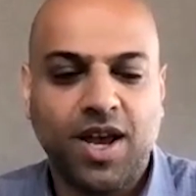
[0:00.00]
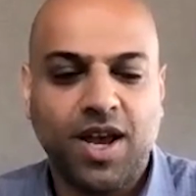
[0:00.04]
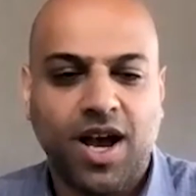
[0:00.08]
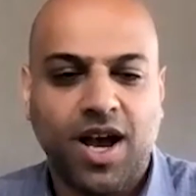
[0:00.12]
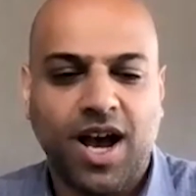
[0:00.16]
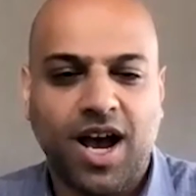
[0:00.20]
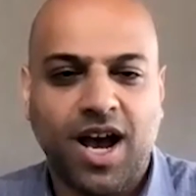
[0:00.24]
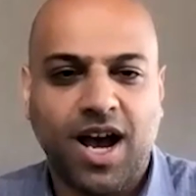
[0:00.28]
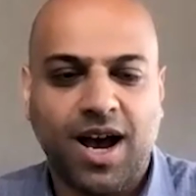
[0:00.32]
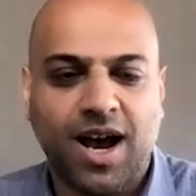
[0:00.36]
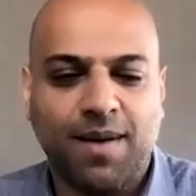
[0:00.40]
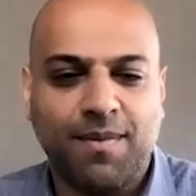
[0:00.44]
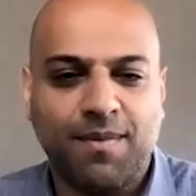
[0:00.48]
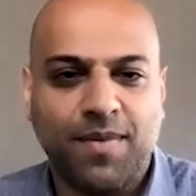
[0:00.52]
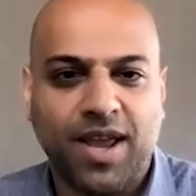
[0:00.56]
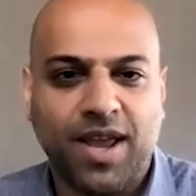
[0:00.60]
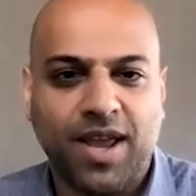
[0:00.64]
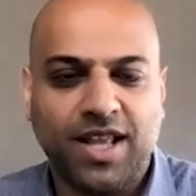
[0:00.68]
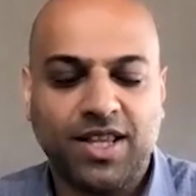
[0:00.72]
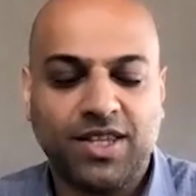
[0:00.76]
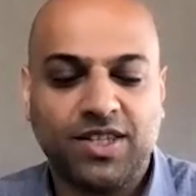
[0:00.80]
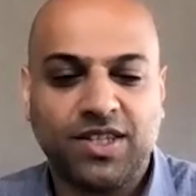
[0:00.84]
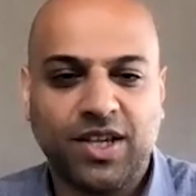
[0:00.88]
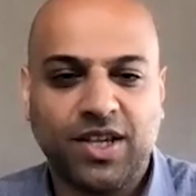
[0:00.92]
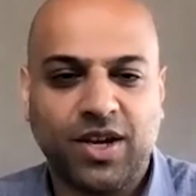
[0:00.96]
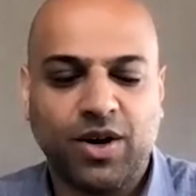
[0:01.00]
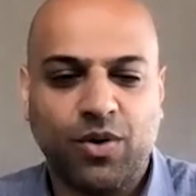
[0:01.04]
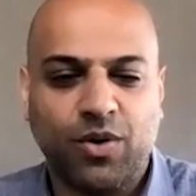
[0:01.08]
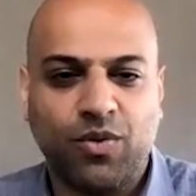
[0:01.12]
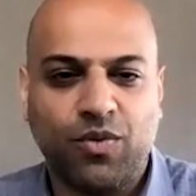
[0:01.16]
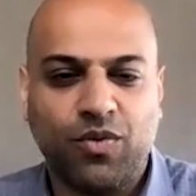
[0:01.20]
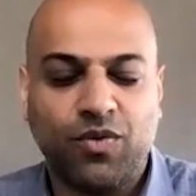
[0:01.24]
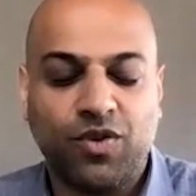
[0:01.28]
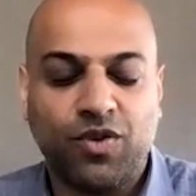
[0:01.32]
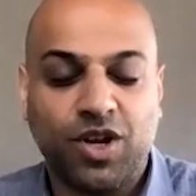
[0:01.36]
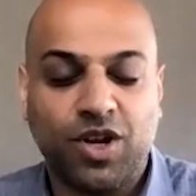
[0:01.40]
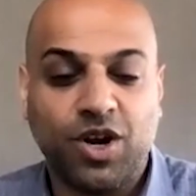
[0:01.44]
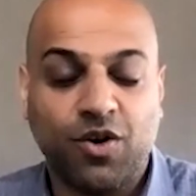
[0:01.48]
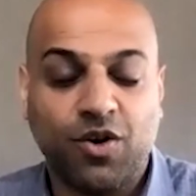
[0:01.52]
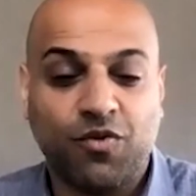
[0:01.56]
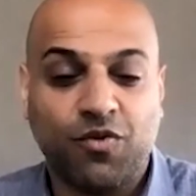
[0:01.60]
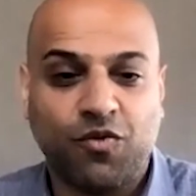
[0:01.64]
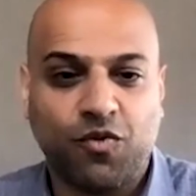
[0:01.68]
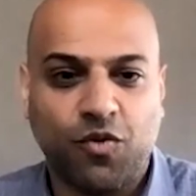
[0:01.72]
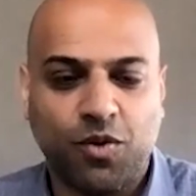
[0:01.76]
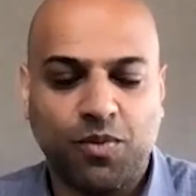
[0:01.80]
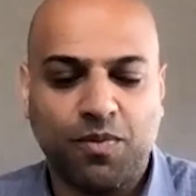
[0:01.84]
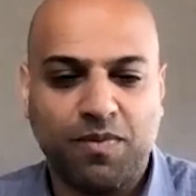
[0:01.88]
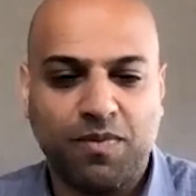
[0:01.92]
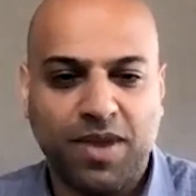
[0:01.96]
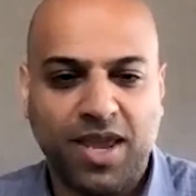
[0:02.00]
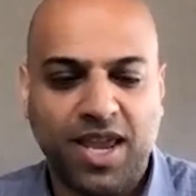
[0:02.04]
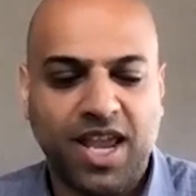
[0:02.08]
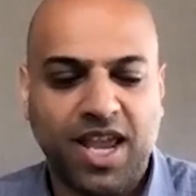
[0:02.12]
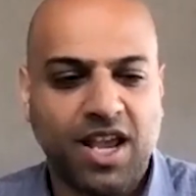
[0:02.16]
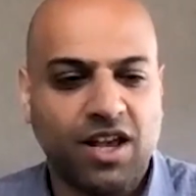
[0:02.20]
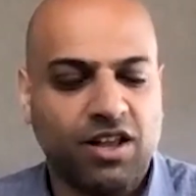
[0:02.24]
And so, for me,